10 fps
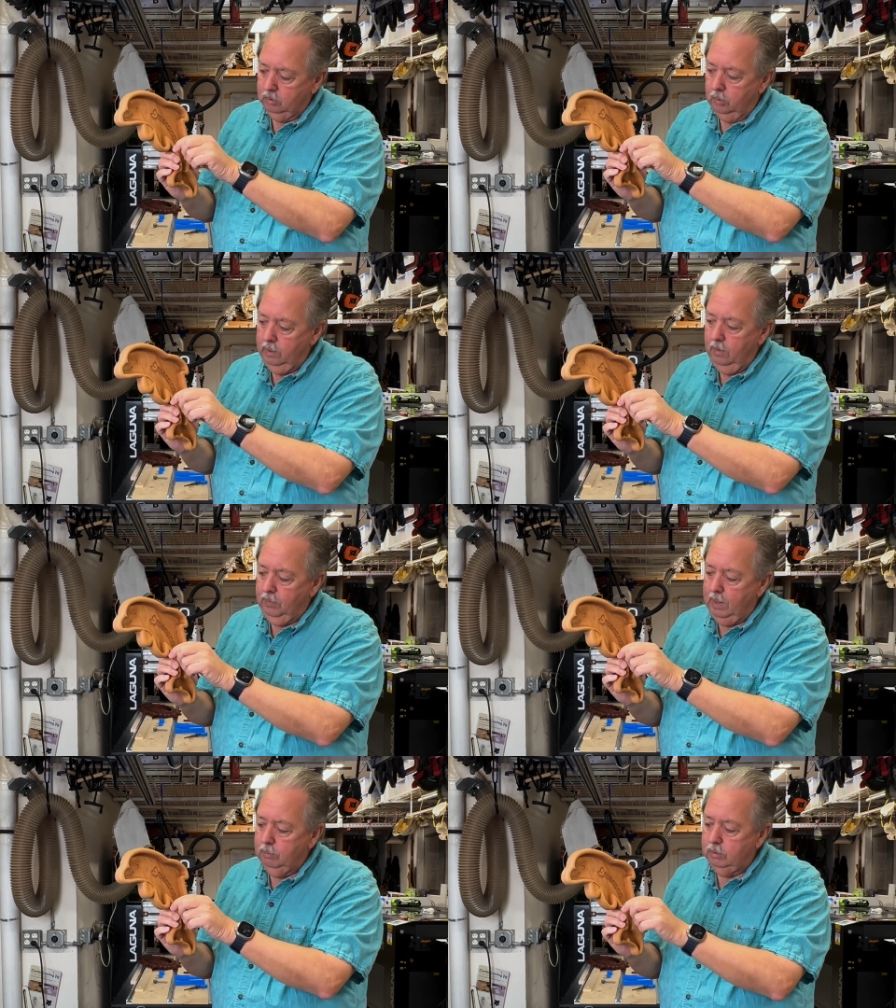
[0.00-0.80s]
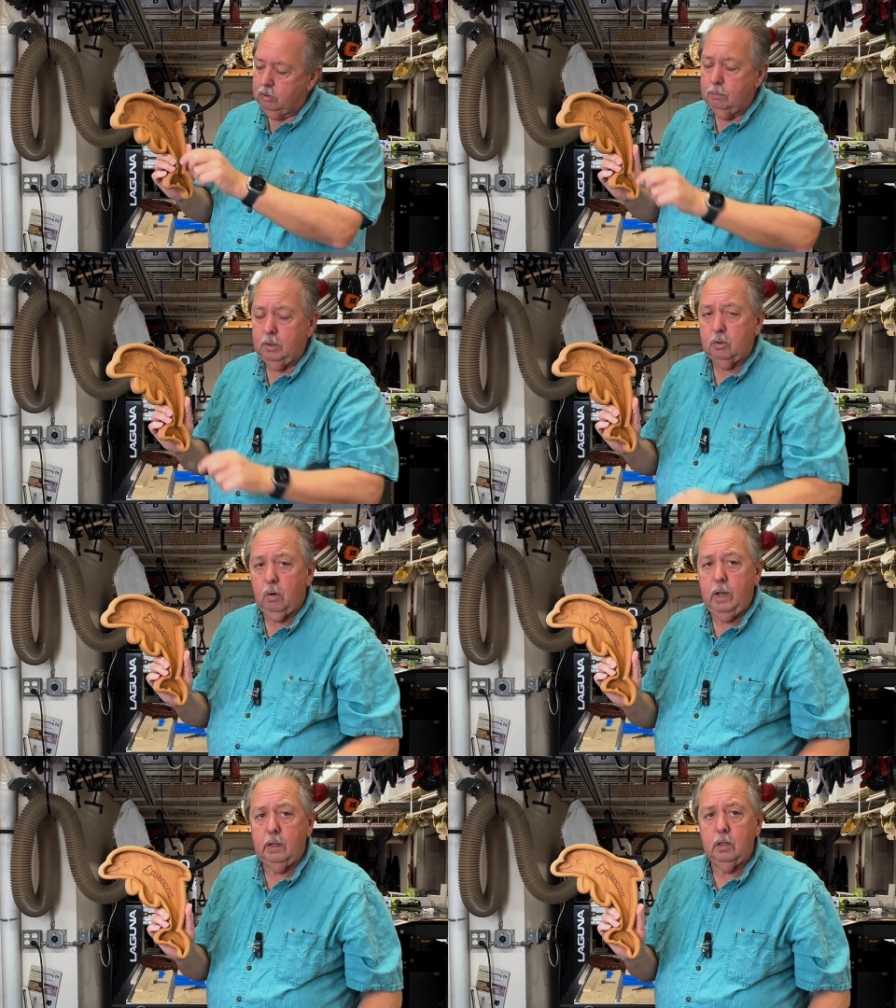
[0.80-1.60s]
So if I was to be
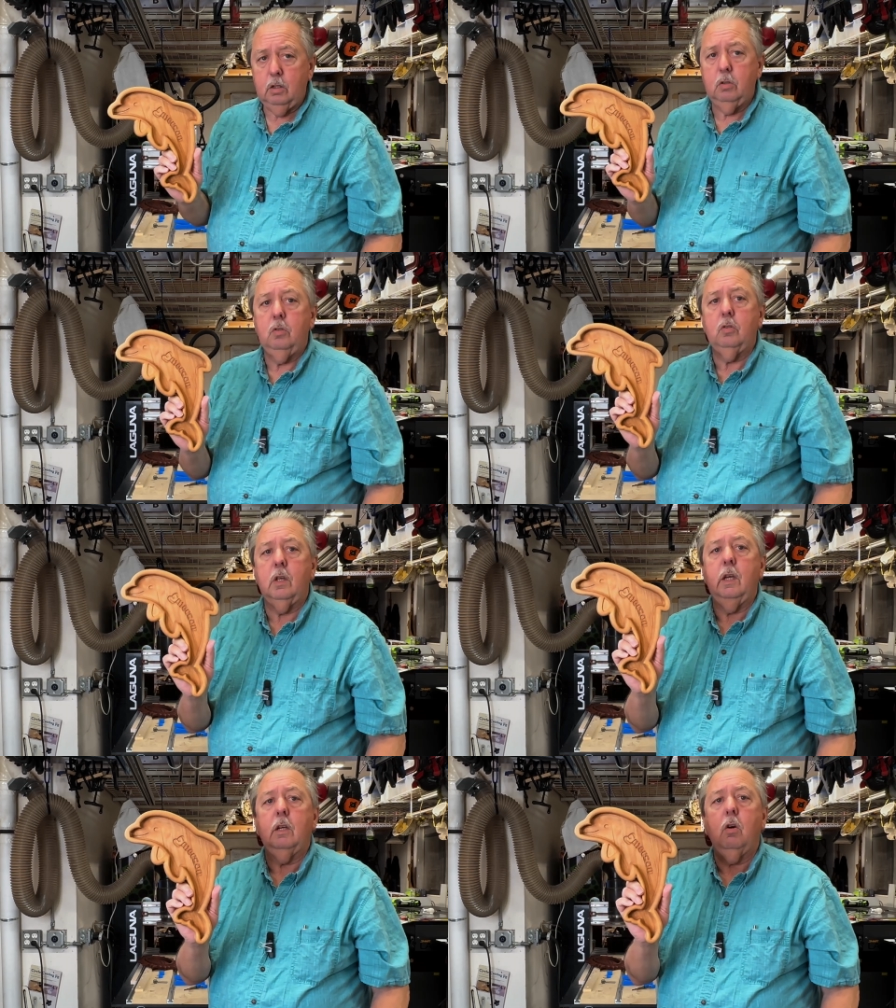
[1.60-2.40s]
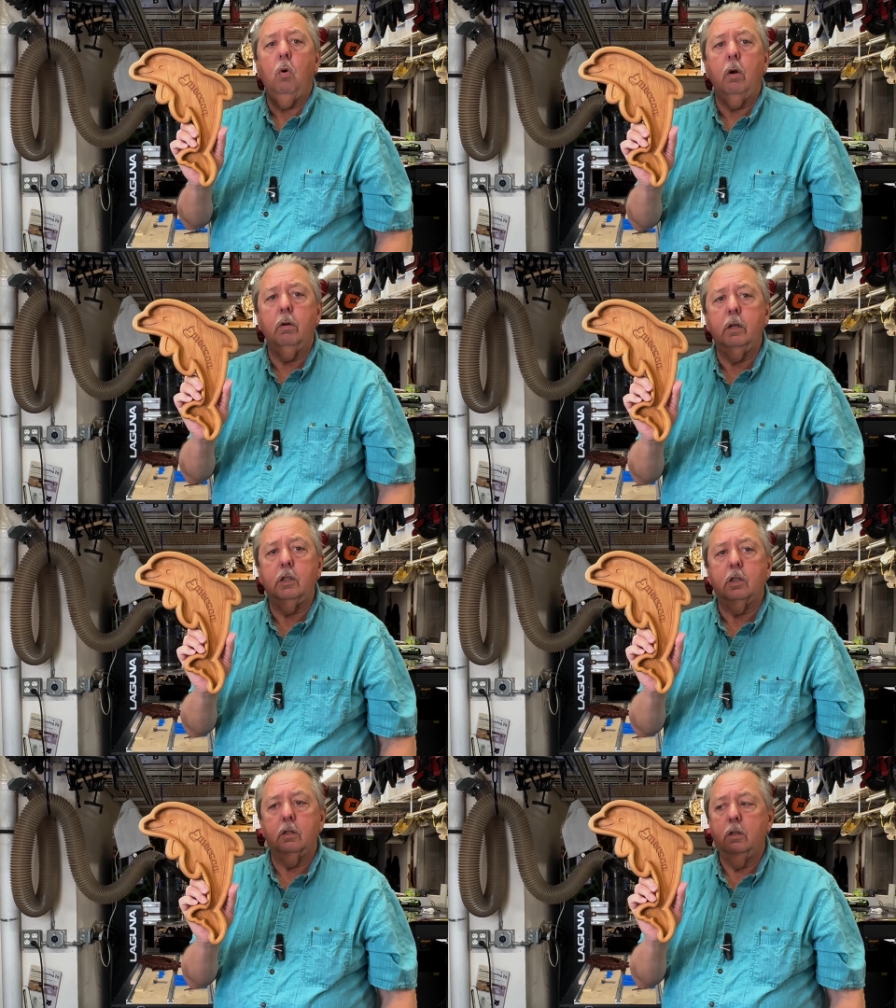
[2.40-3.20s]
trying to use a quarter
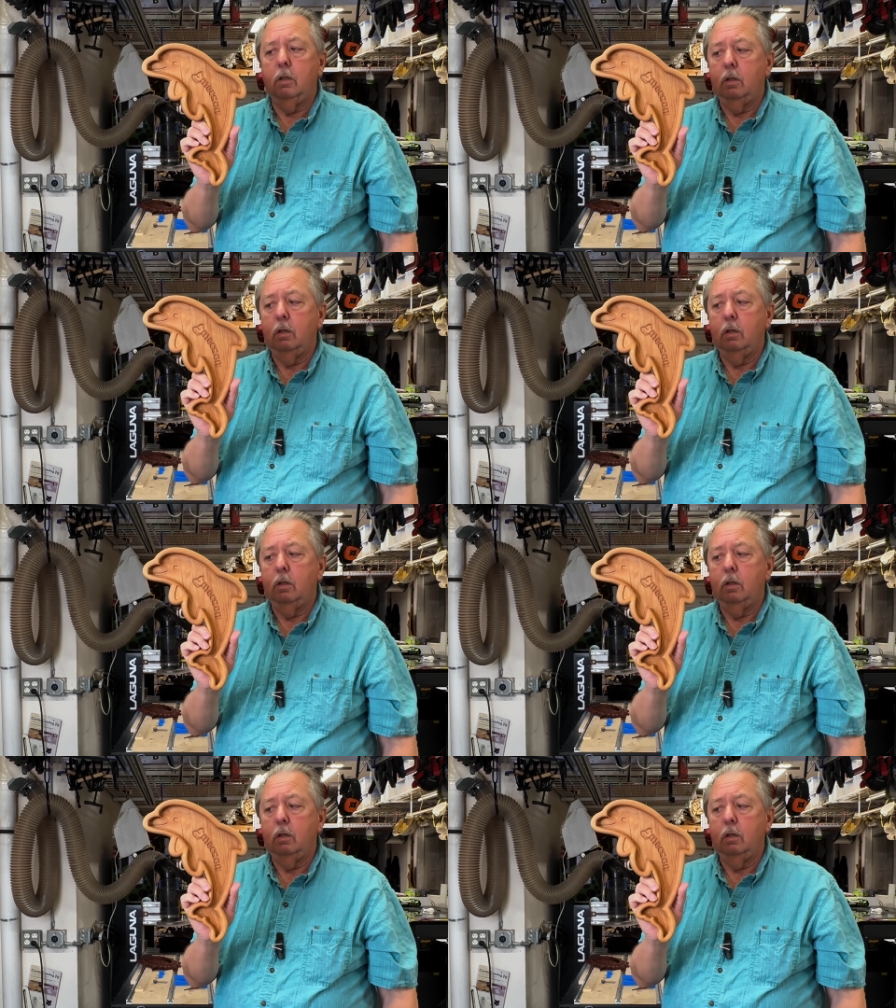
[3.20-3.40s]
inch